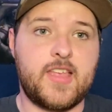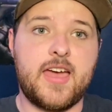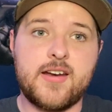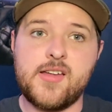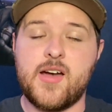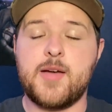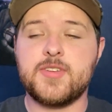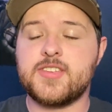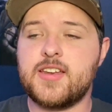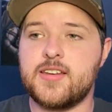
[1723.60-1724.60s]
I don't know. I'm
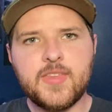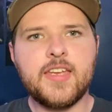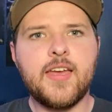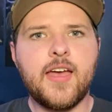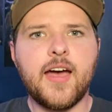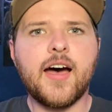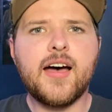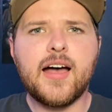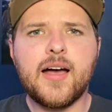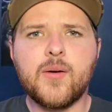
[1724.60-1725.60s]
excited.
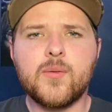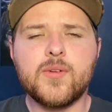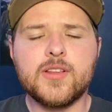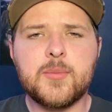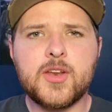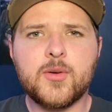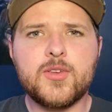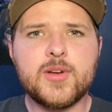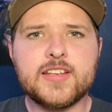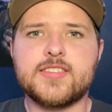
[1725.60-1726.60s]
Uh, let me know what
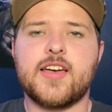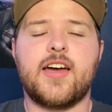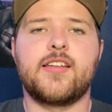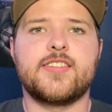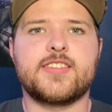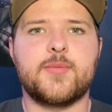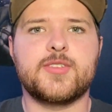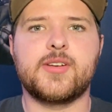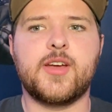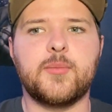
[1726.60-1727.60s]
you guys thought of this
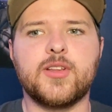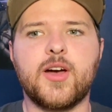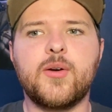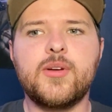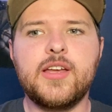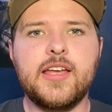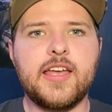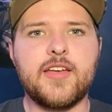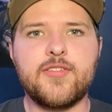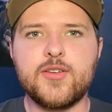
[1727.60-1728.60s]
episode down below.
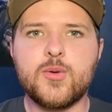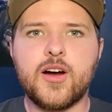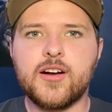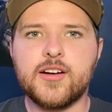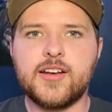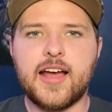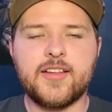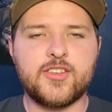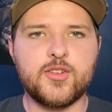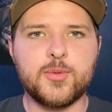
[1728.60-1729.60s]
If you are
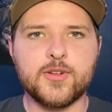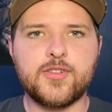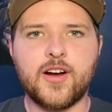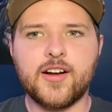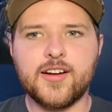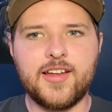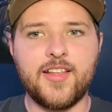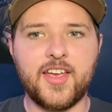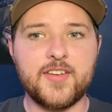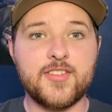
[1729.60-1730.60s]
not super far,
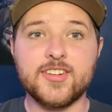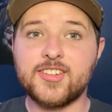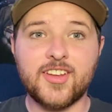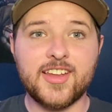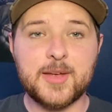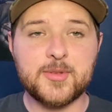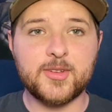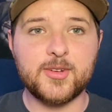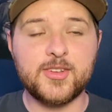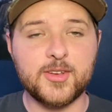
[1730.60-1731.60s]
like if you're still in
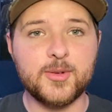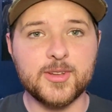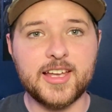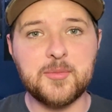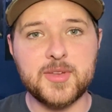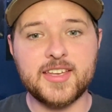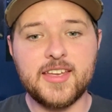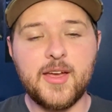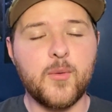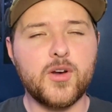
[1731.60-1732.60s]
episode two, like me,
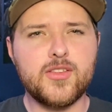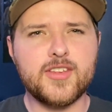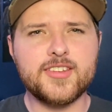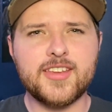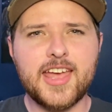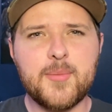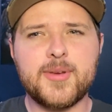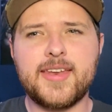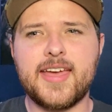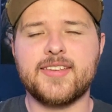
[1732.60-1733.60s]
what do you think's going to
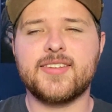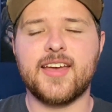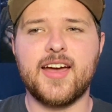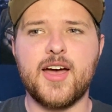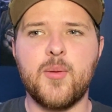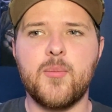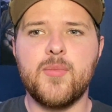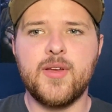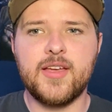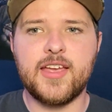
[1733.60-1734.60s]
happen next?
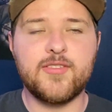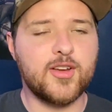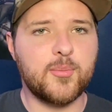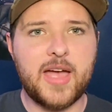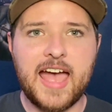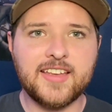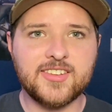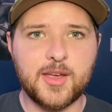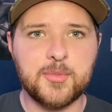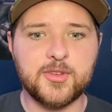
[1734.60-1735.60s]
Um, if you're
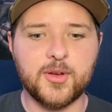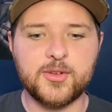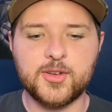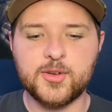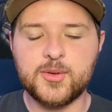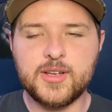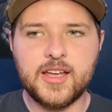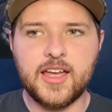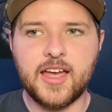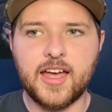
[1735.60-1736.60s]
past episode two,
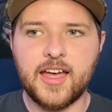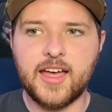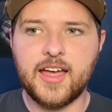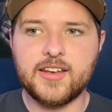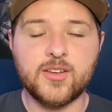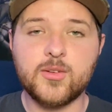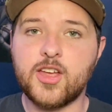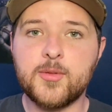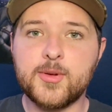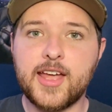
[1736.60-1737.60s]
uh, don't
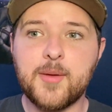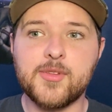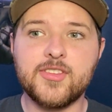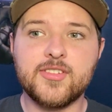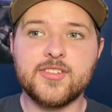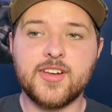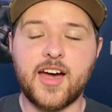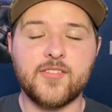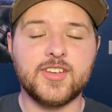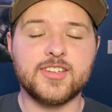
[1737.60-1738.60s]
tell me what happens,
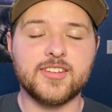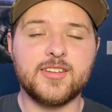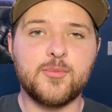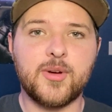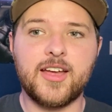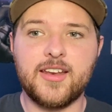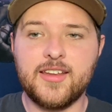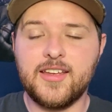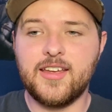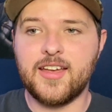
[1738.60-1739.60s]
obviously. But
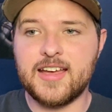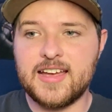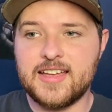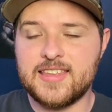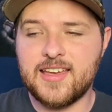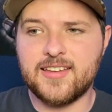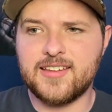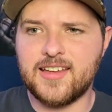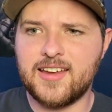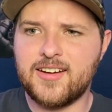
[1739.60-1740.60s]
uh, yeah,
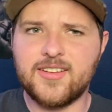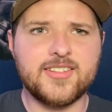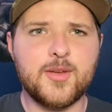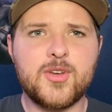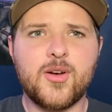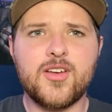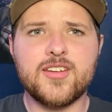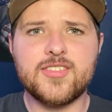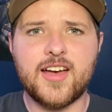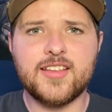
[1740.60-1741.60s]
I don't know. Let me know all
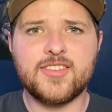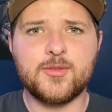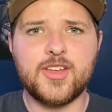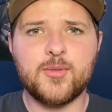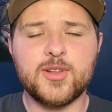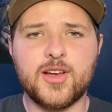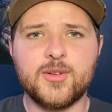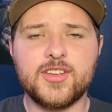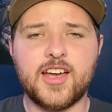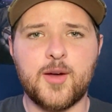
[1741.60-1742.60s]
your thoughts down below
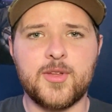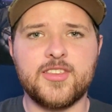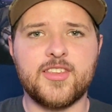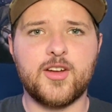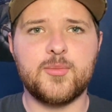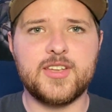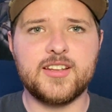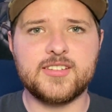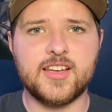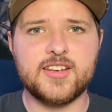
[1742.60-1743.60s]
in the comments. That would mean
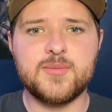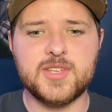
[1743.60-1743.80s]
a ton to